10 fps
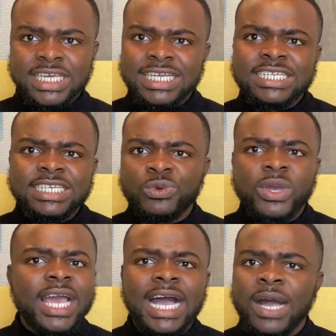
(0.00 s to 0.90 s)
in the
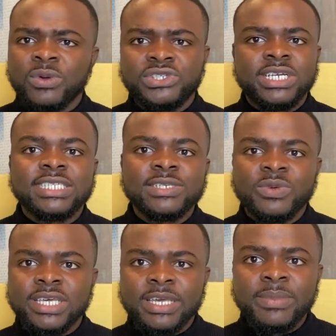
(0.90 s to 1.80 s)
way I was relating
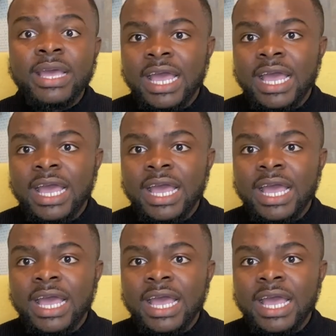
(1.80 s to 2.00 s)
with him.